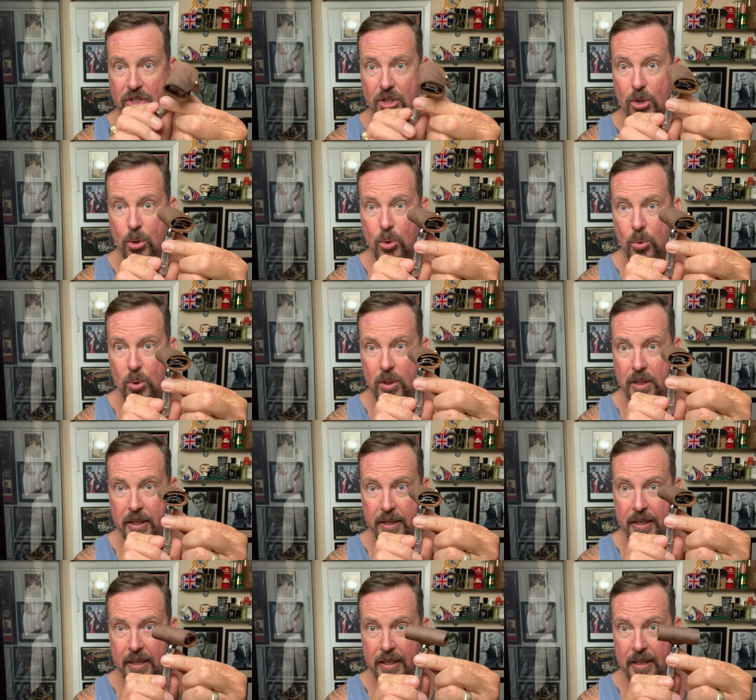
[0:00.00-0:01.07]
cool
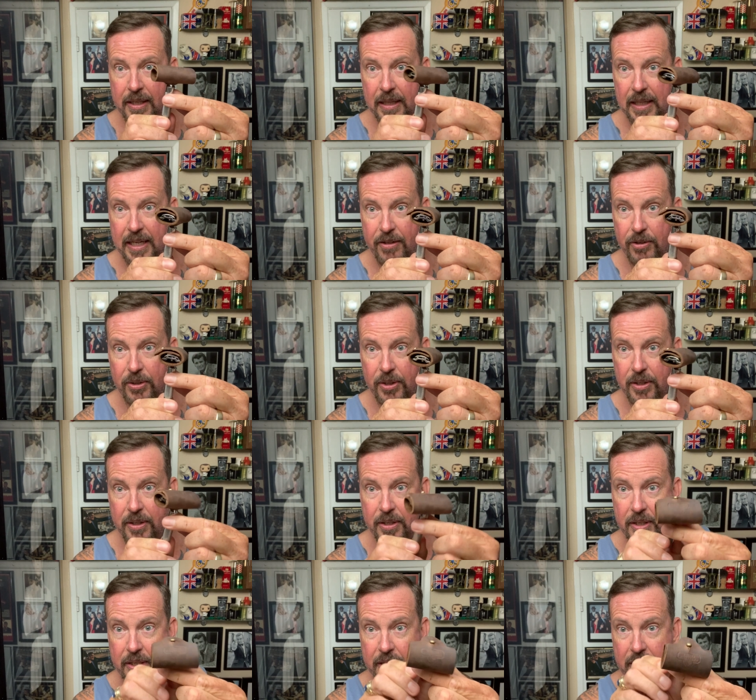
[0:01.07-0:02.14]
leather
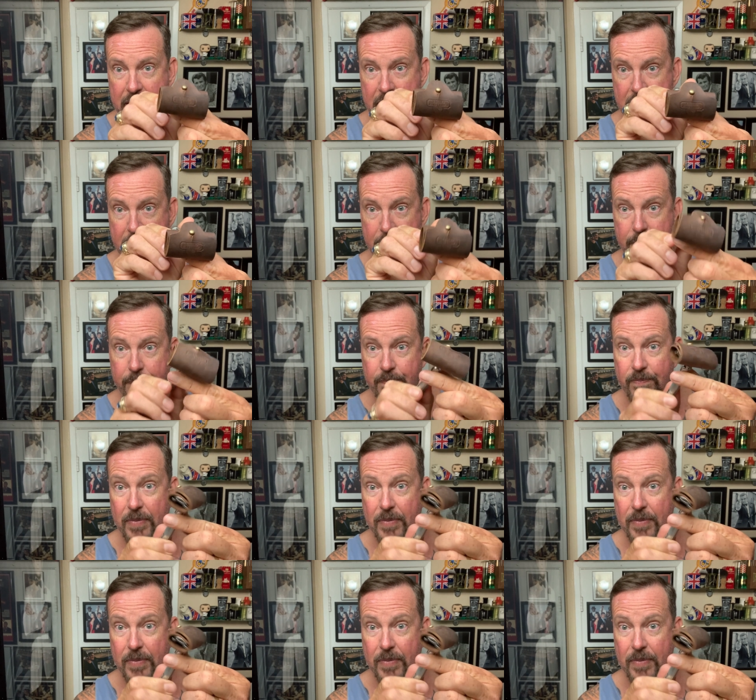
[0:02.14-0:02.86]
uh,